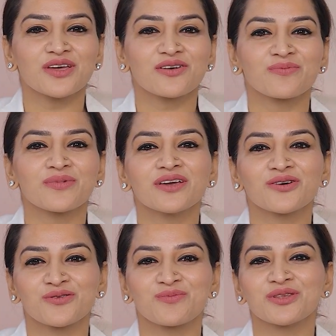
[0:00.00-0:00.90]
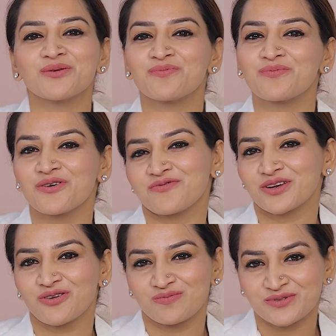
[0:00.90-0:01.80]
therapy could be the
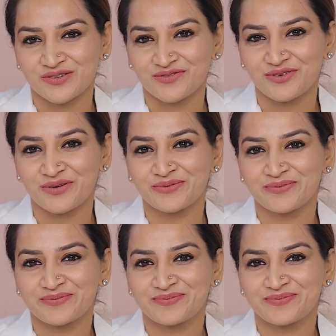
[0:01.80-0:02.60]
perfect option for you.